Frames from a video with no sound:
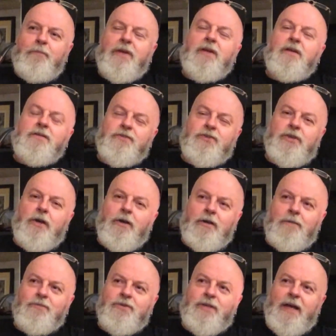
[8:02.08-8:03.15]
because of
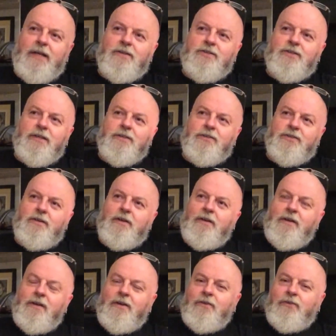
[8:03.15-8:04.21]
circumstances,
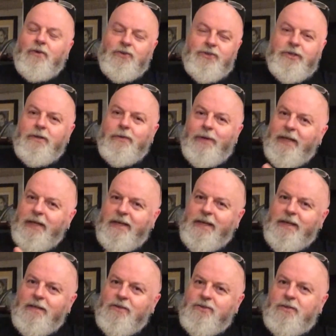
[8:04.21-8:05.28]
not due to any
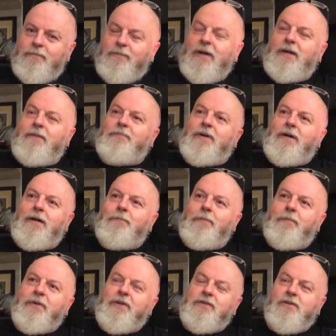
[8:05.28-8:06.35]
guilt on my part,
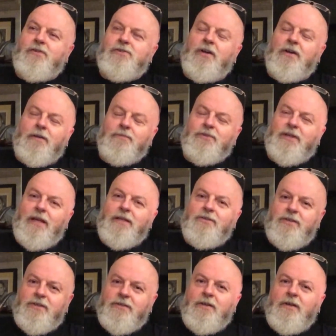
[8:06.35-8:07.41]
but because of
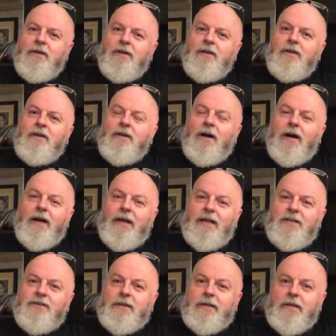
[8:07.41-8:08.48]
circumstances, I
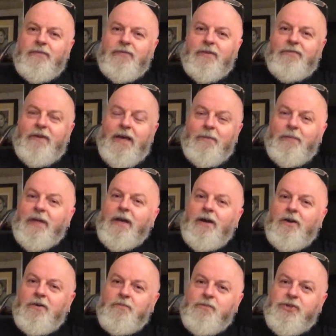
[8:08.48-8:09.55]
had to leave the family
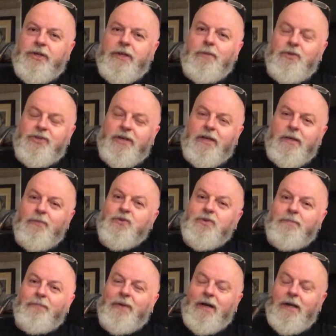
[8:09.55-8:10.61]
home. She was able
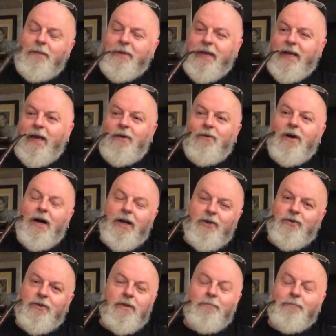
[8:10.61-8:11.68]
to buy me out. I
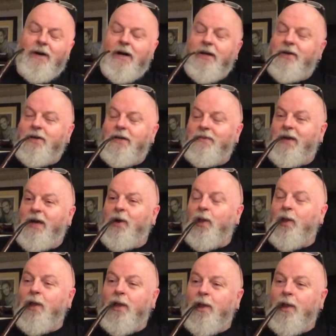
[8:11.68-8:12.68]
couldn't buy her out.